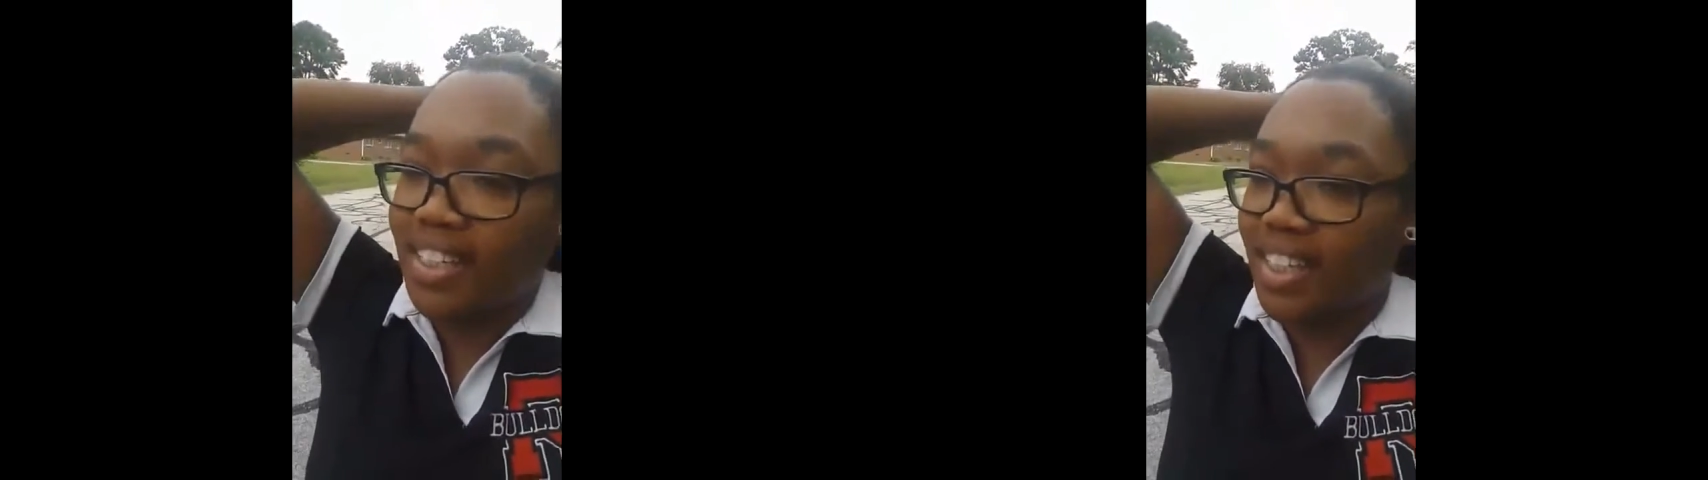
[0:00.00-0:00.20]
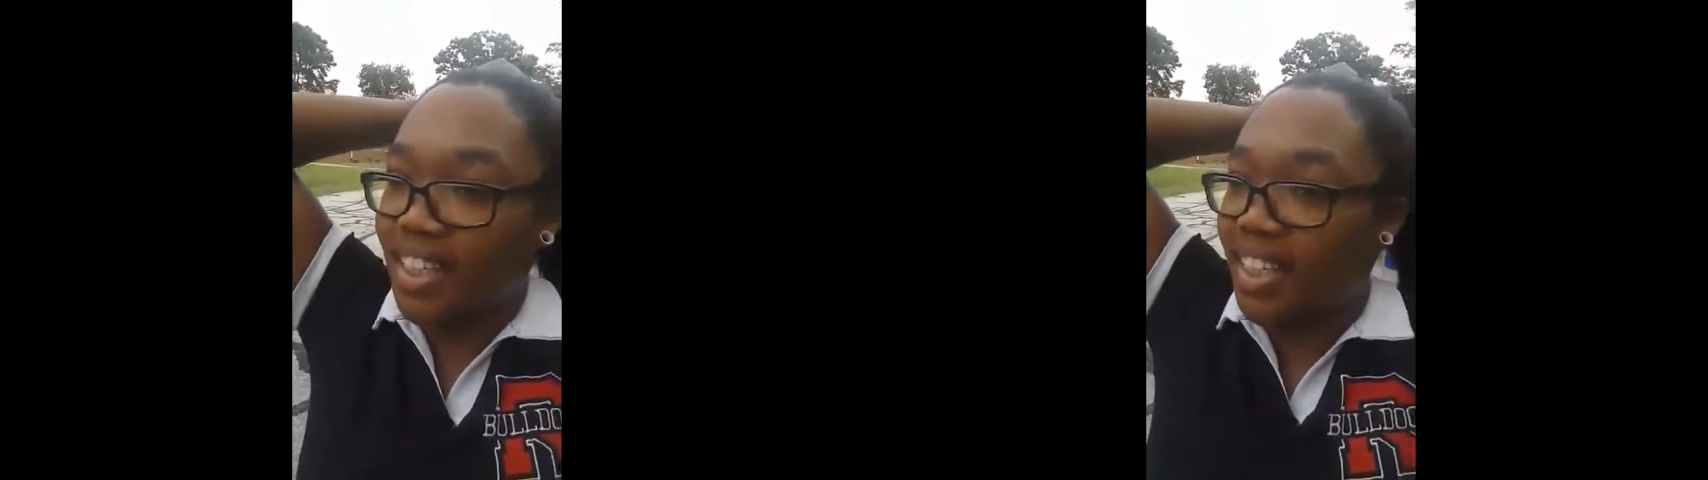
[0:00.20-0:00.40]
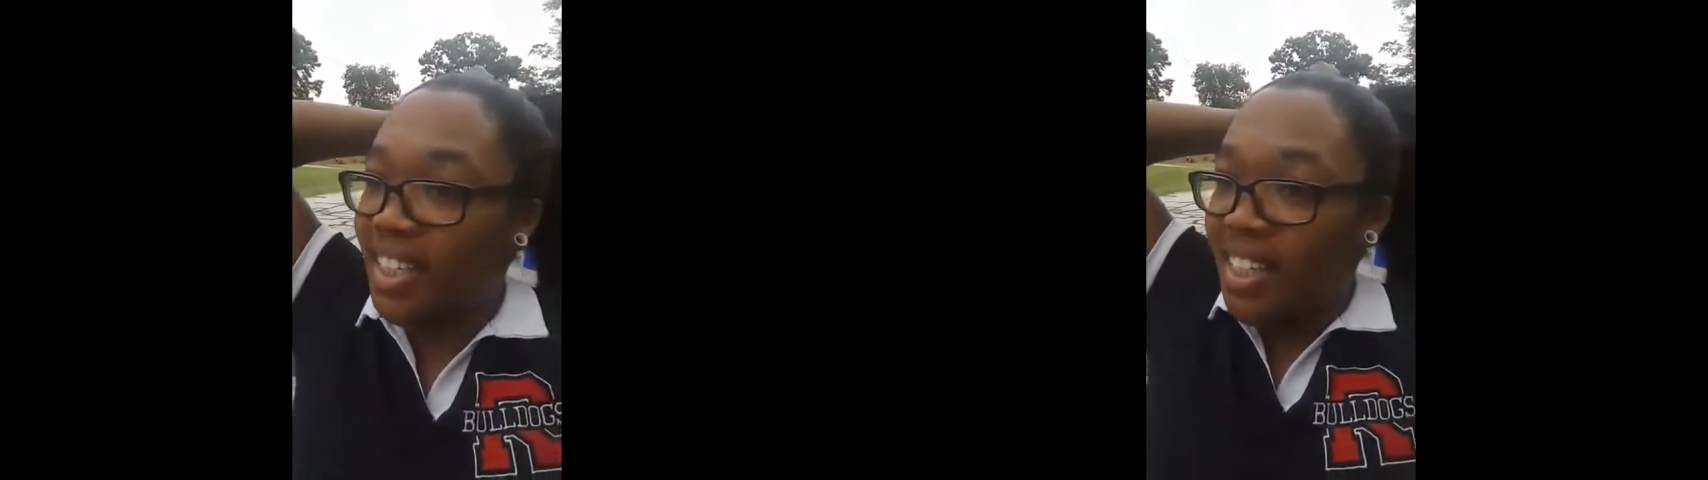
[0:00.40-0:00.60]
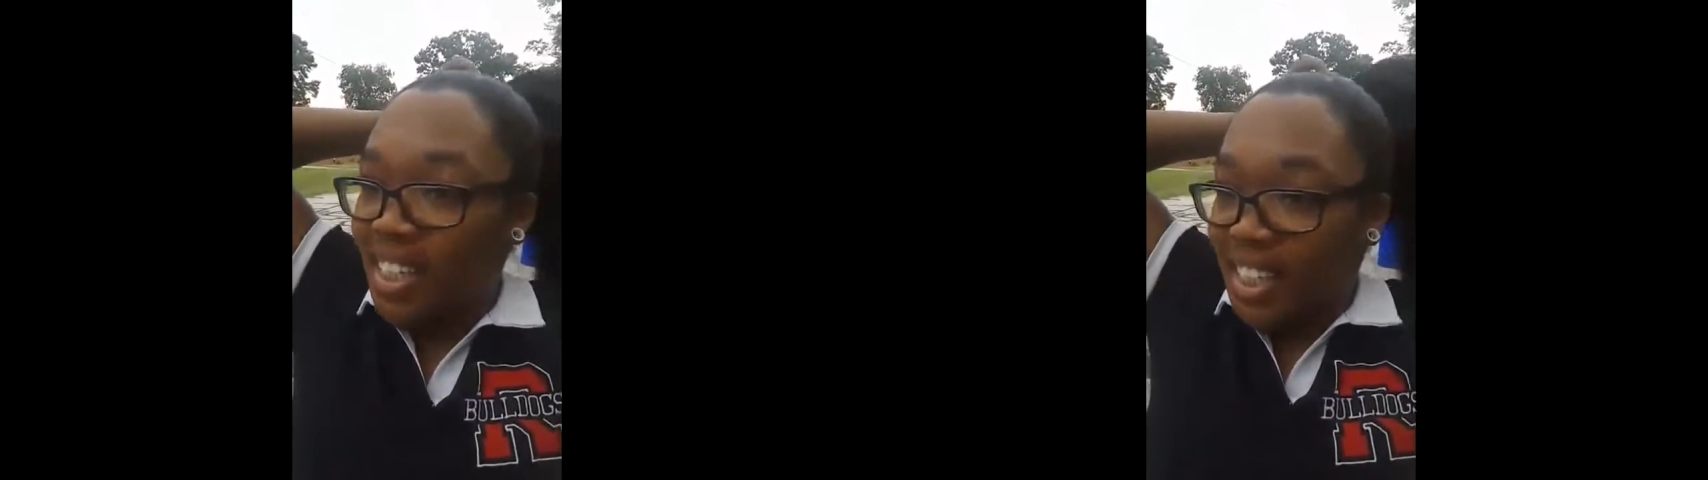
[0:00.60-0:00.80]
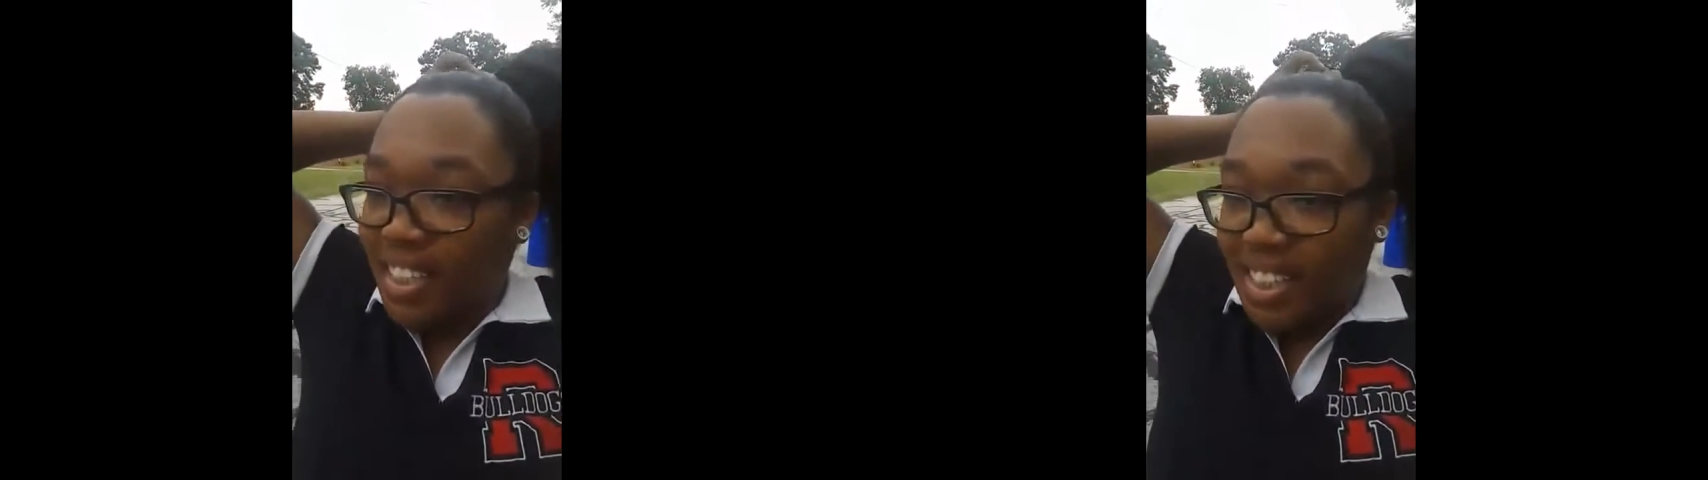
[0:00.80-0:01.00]
Did they
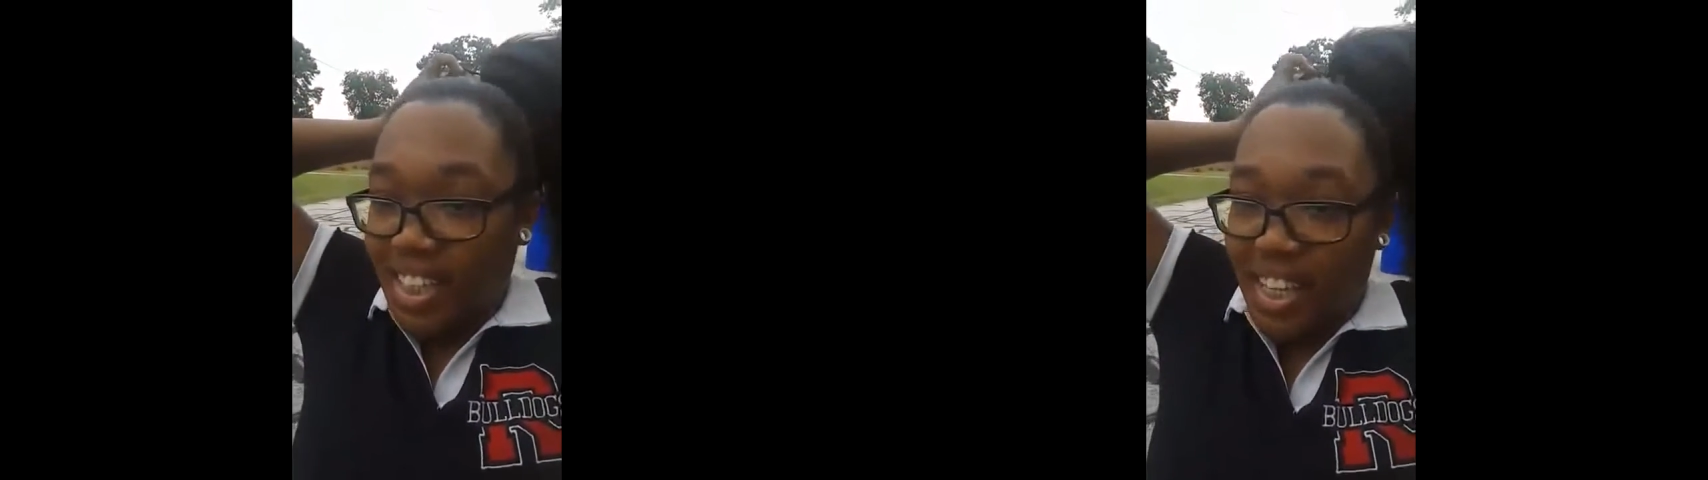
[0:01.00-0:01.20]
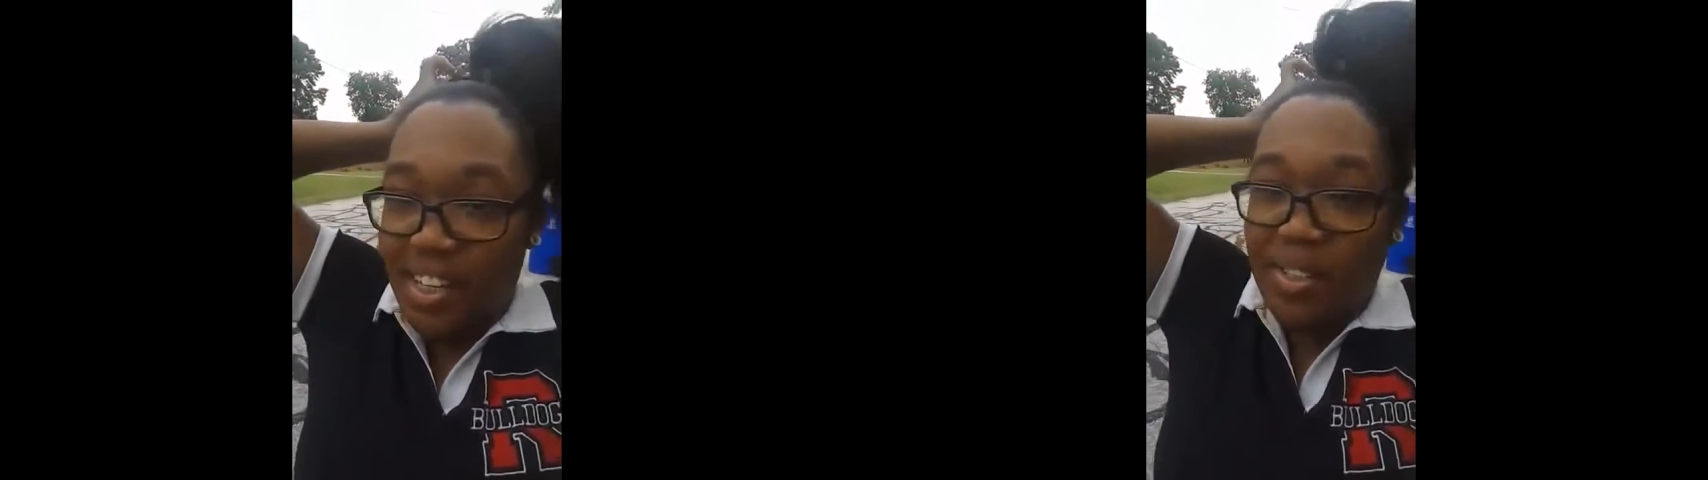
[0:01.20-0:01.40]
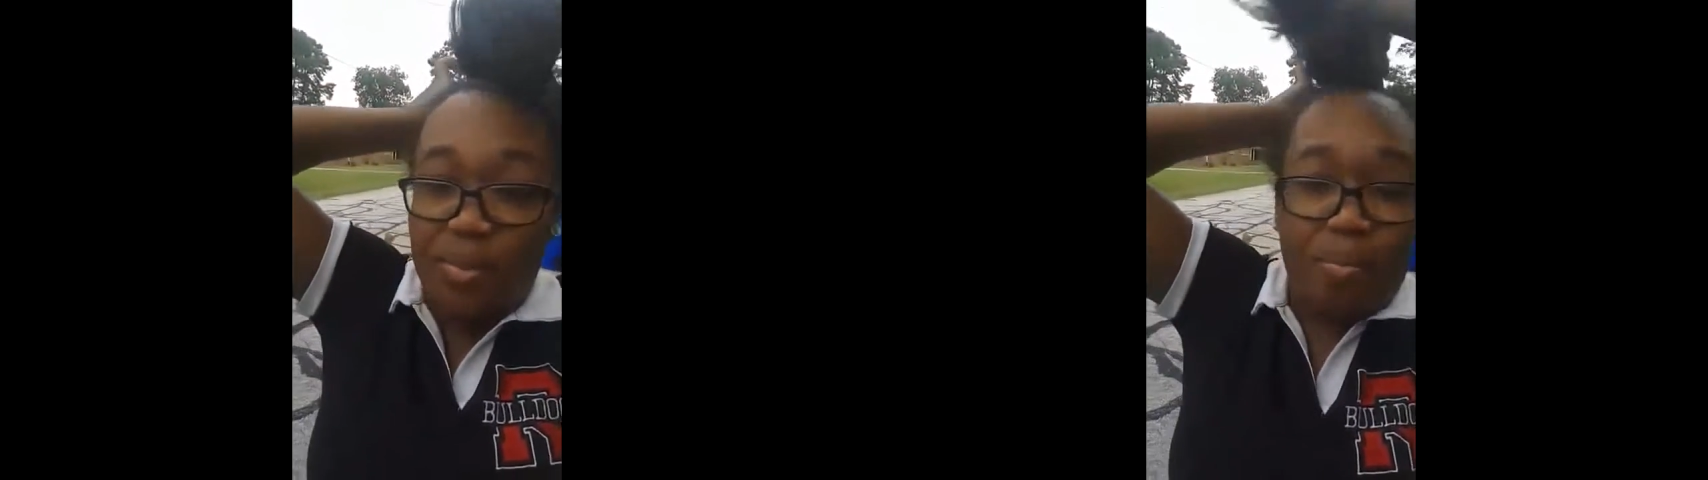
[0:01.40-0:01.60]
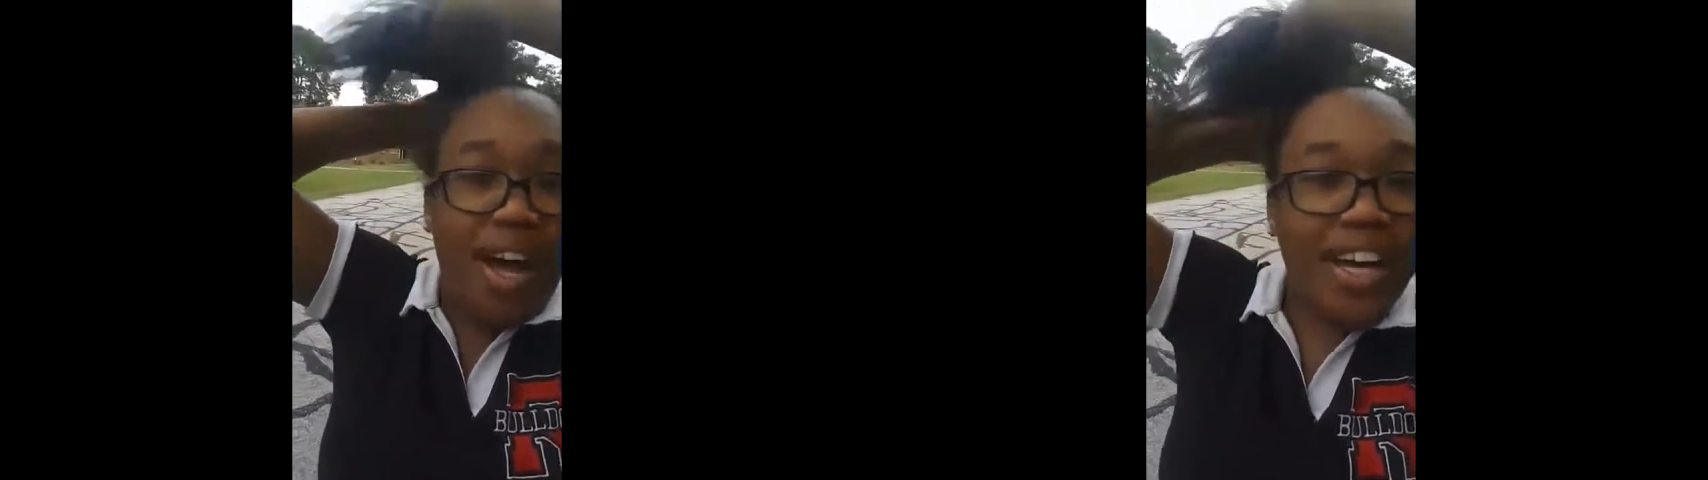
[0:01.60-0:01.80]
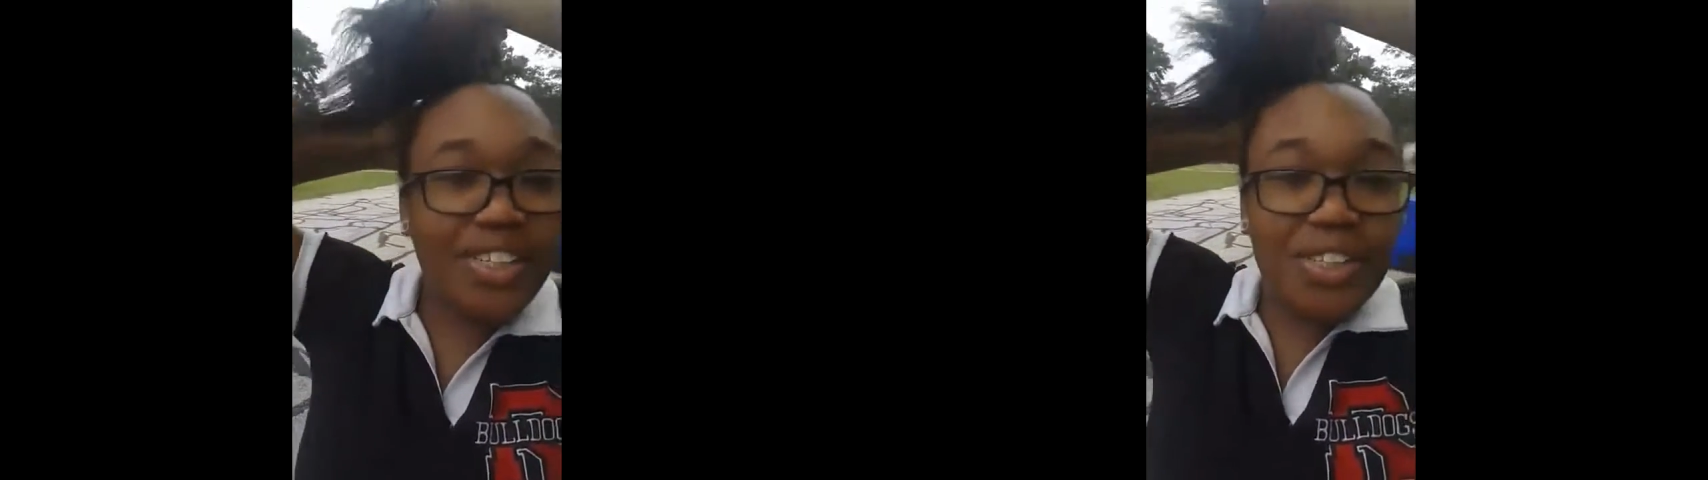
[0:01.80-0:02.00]
did they
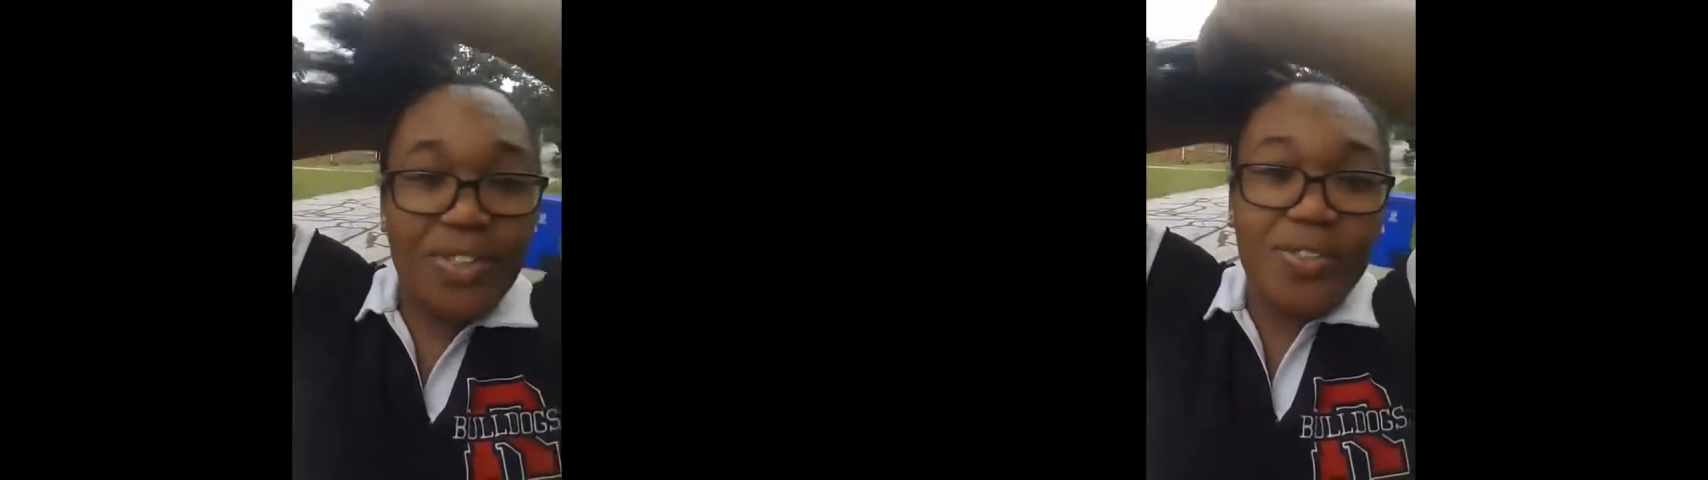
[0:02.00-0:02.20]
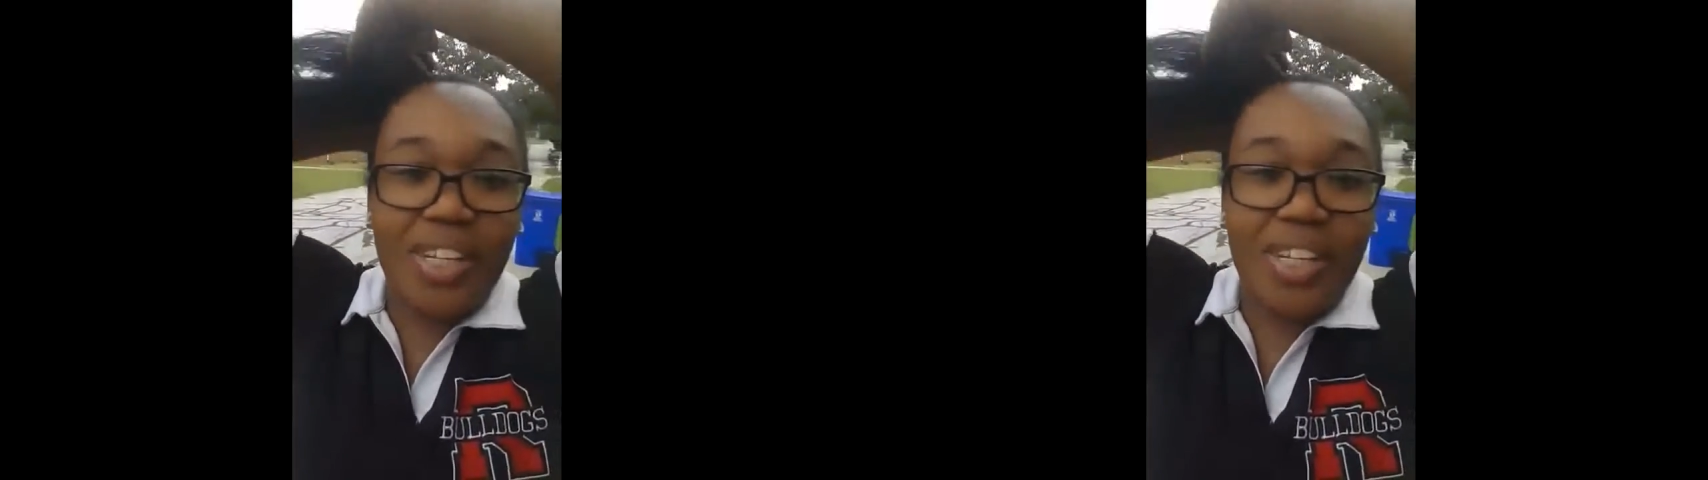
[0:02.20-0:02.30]
undermine you?